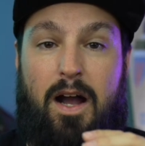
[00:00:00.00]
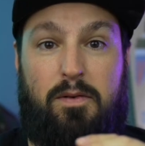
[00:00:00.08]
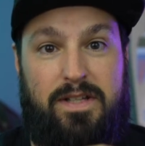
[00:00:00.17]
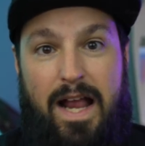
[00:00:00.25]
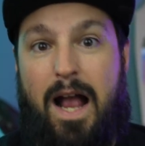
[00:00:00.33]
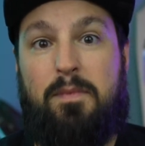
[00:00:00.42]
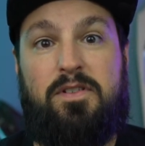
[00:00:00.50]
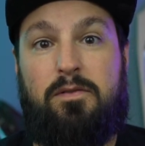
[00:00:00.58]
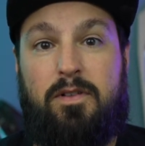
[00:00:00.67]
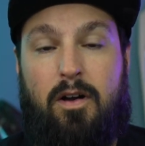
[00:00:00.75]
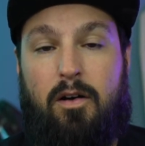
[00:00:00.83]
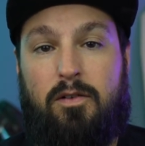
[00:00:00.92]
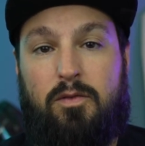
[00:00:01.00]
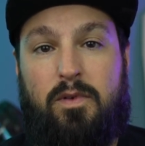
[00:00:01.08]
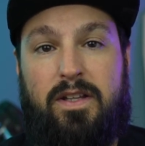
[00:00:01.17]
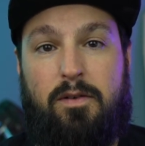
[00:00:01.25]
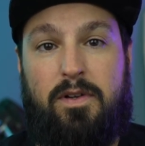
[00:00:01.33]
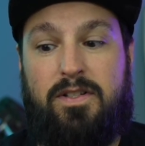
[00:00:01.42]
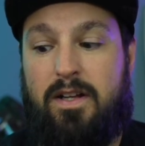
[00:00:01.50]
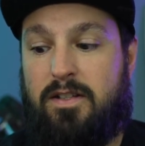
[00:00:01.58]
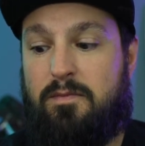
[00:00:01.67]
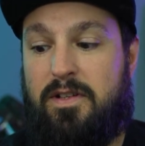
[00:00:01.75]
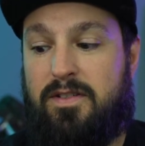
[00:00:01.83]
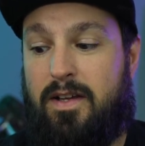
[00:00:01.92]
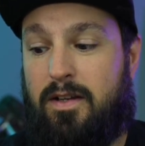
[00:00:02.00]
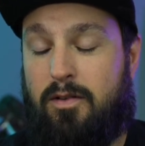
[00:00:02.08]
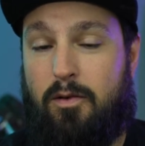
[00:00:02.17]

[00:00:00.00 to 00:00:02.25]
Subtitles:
I was absolutely honored when they reached out to me saying,